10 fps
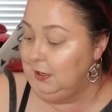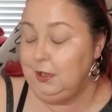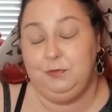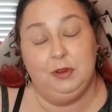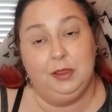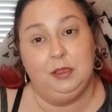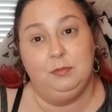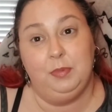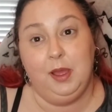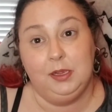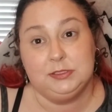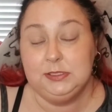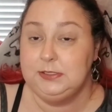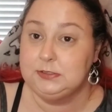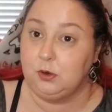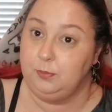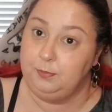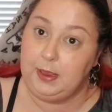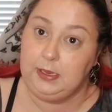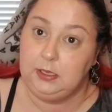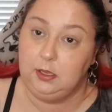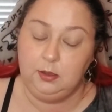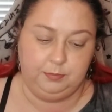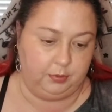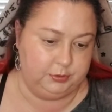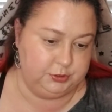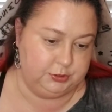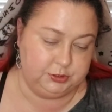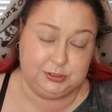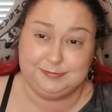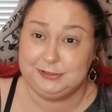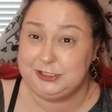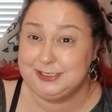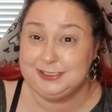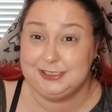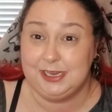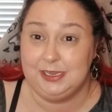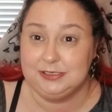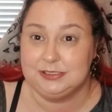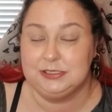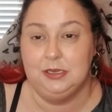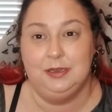If you like unboxings or makeup or just chit-chats,